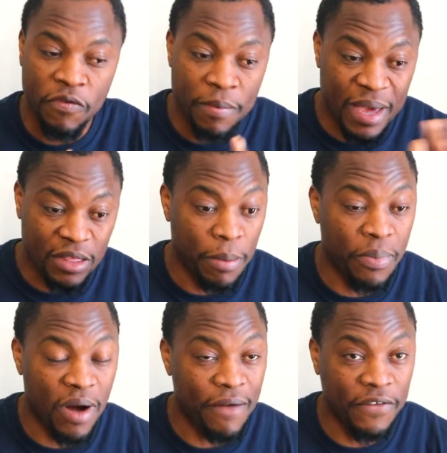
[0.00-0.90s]
If you made some
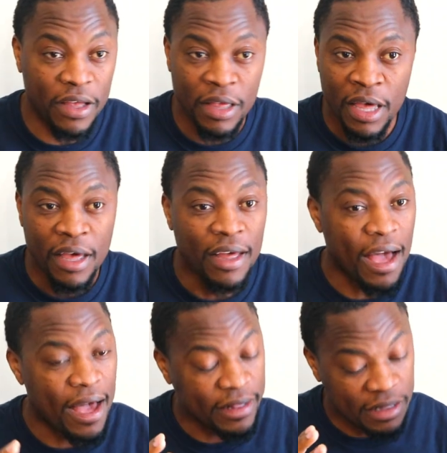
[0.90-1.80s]
profit,
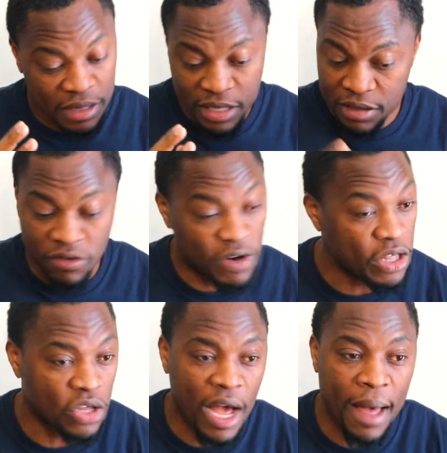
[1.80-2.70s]
guys
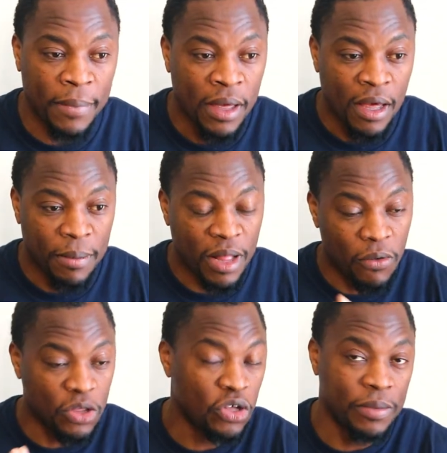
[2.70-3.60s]
great job but i
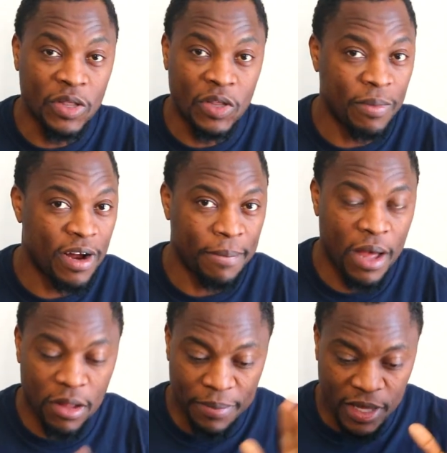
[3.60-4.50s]
want you to be smart
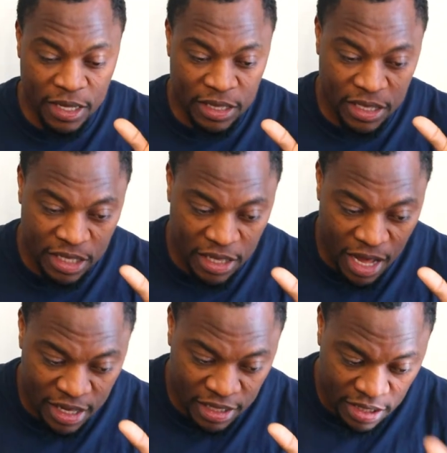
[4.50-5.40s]
about it because this
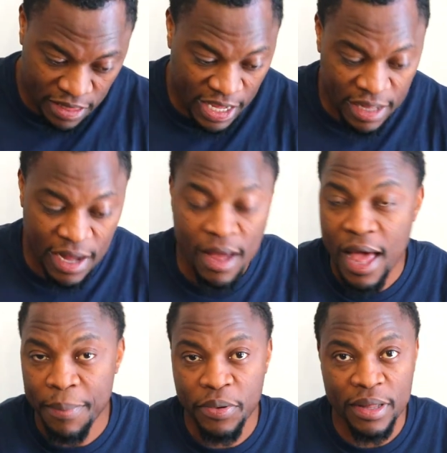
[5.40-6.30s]
this thing that
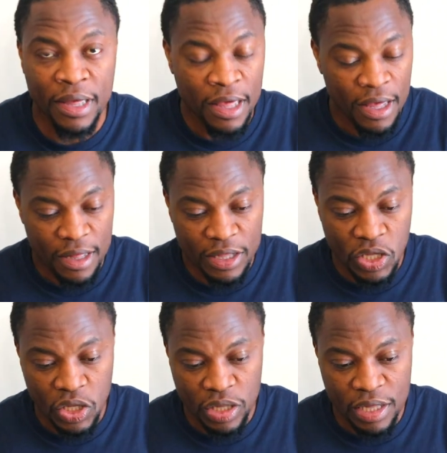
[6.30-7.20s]
happened this
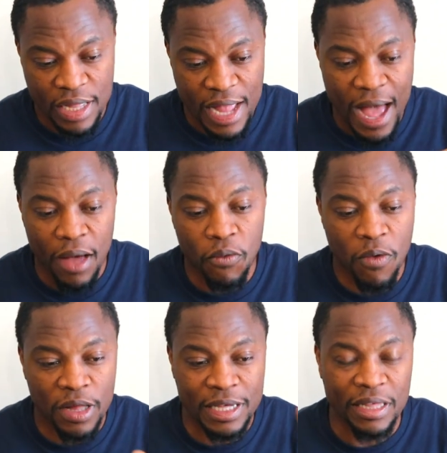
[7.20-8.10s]
is not
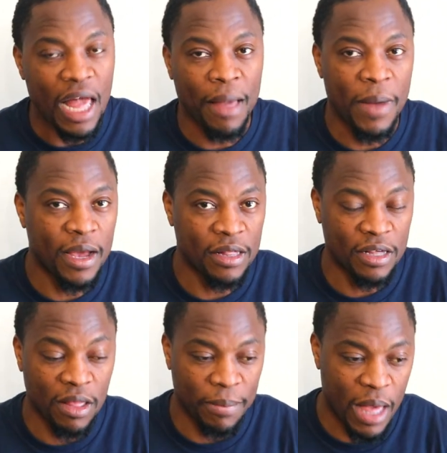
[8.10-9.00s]
what the stock market
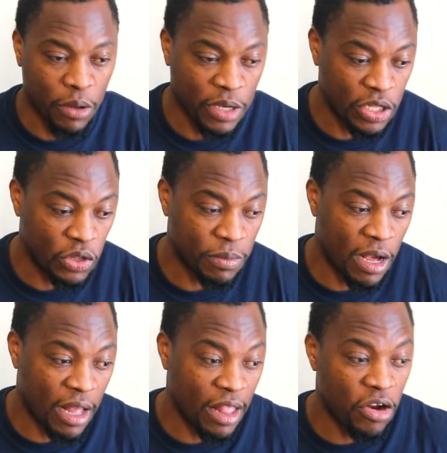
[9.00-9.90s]
is all about because
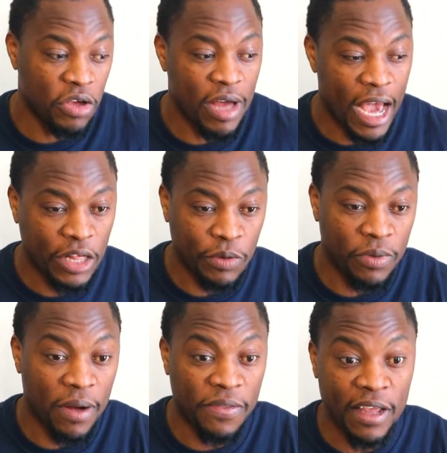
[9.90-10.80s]
a lot of you guys will
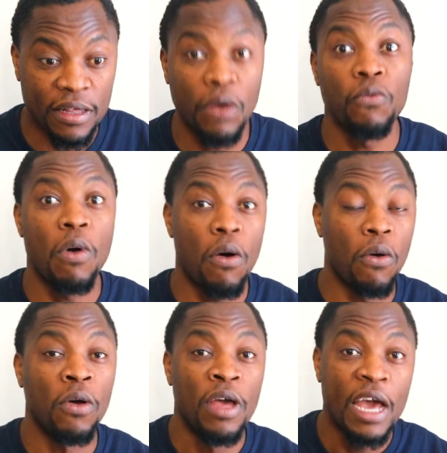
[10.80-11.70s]
probably think like
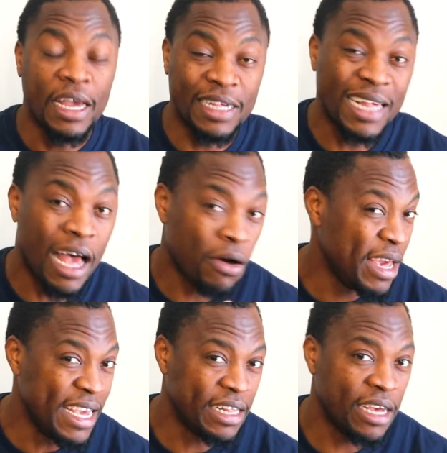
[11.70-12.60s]
whoa is this how
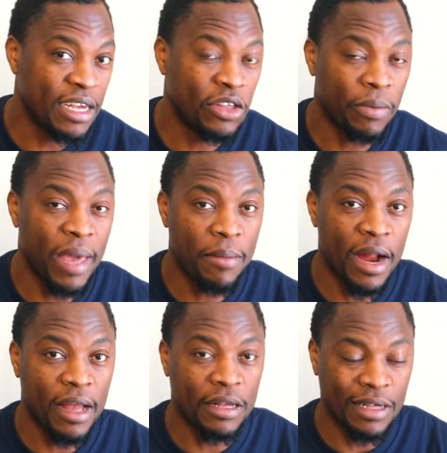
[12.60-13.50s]
easy it is to make
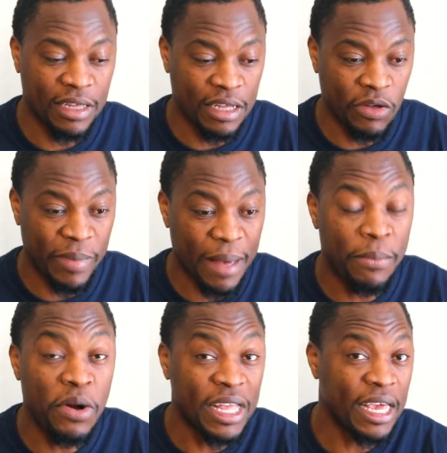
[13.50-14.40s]
market in the, to make
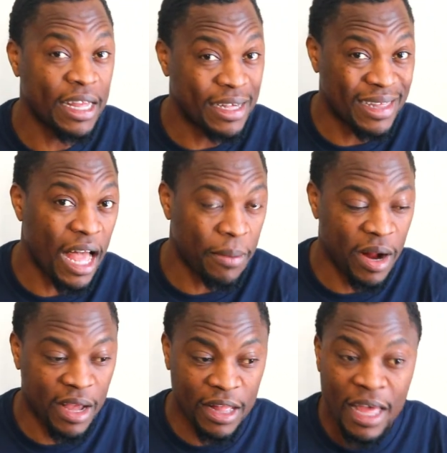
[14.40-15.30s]
money in the stock
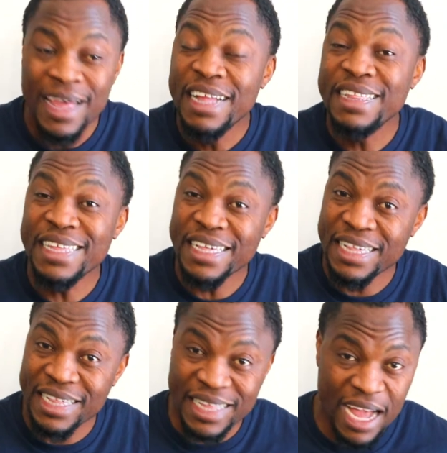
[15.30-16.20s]
market
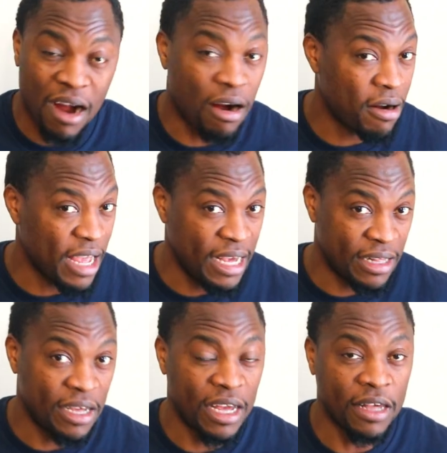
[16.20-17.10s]
this is not how
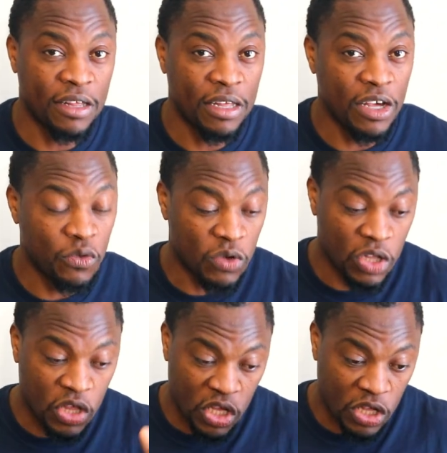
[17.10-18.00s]
easy it is this
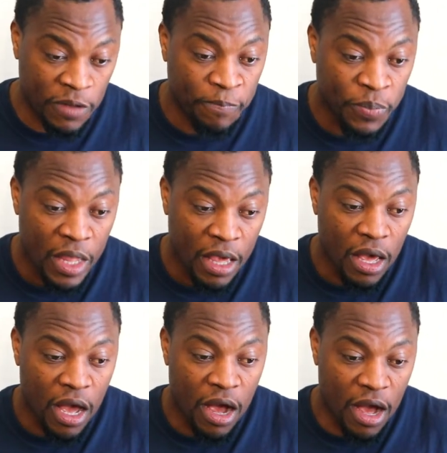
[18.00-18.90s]
was just
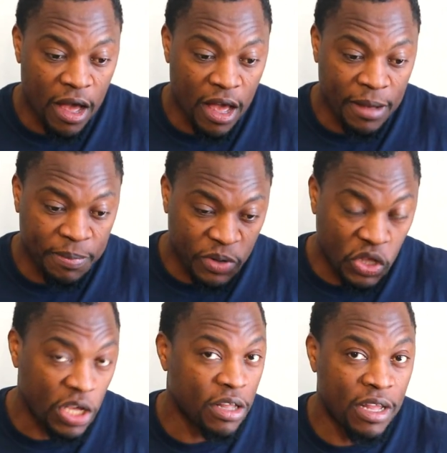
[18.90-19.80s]
uh, a, a,
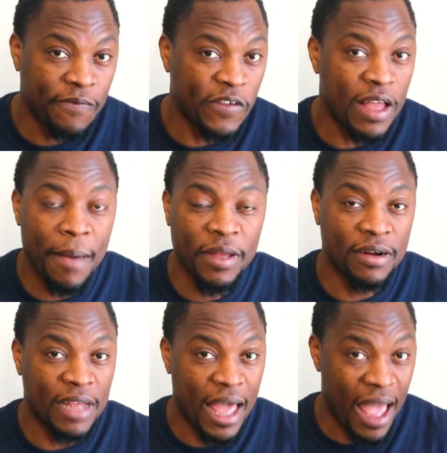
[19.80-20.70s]
particular
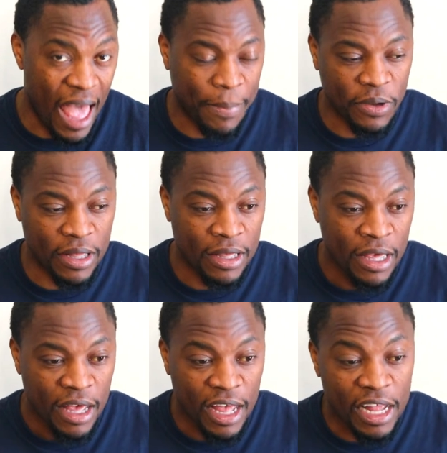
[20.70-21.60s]
phenomenon that happened
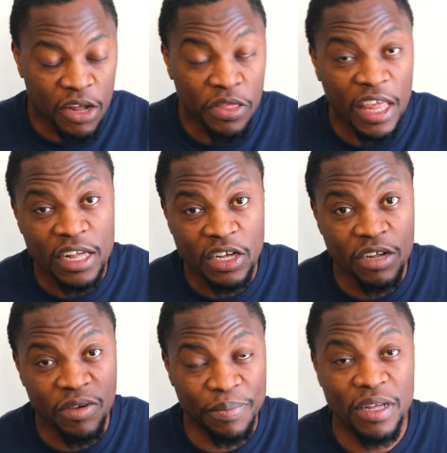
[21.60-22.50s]
and i don't think it's going
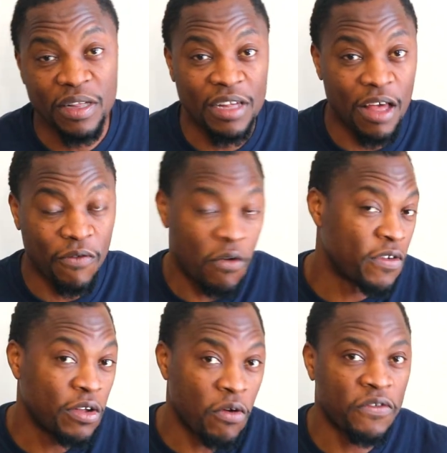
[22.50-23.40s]
to repeat itself
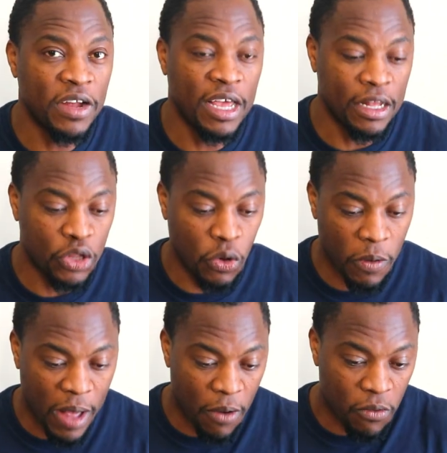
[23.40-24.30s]
over and over again
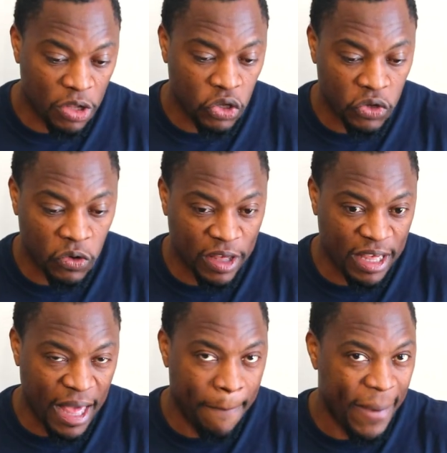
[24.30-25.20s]
so i want you to
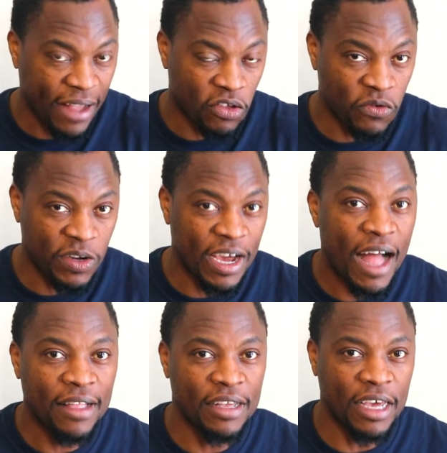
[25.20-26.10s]
get back to
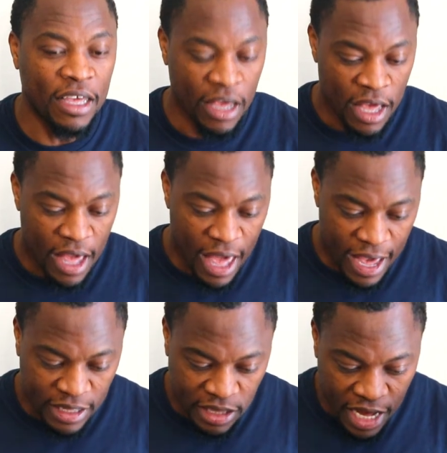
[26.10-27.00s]
reality
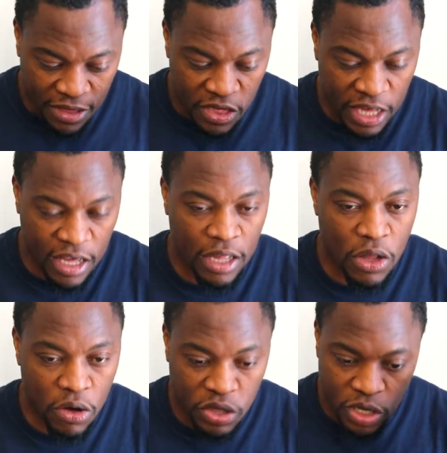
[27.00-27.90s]
and start thinking
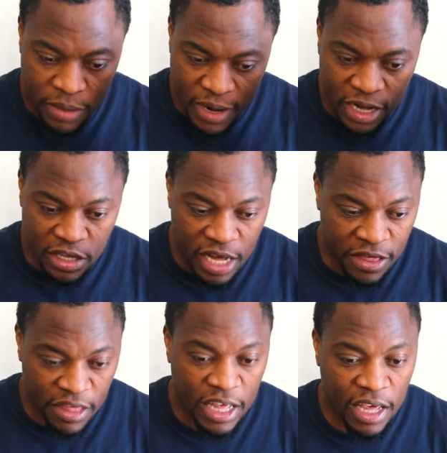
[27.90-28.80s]
long term and,
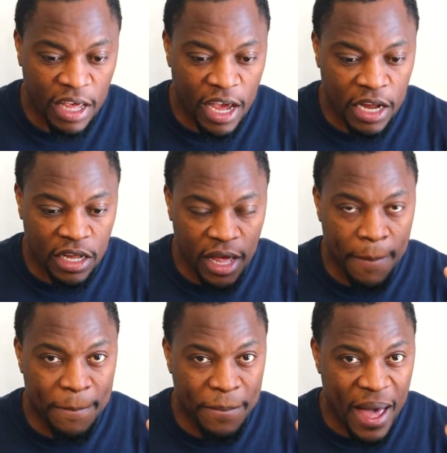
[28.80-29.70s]
and thinking and,
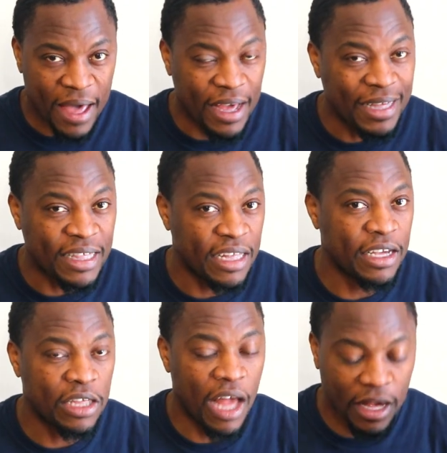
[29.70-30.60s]
and buying and
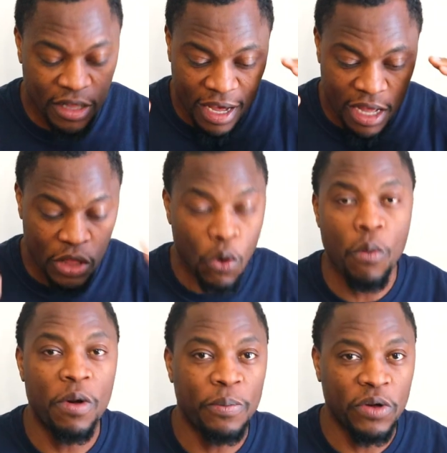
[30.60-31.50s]
selling stocks like a
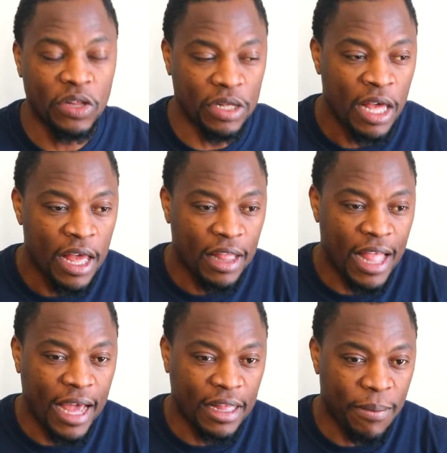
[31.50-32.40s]
normal person,
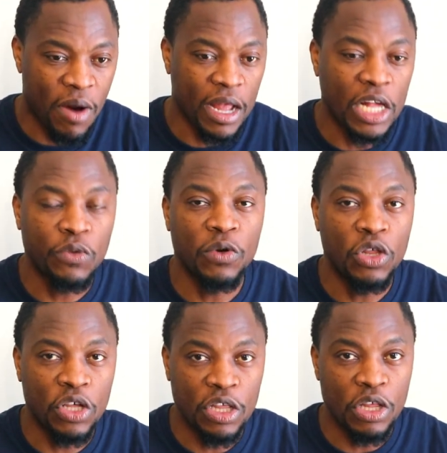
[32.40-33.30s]
like the markets were
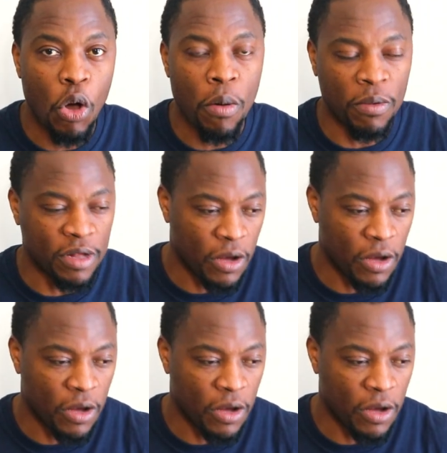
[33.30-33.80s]
just normal.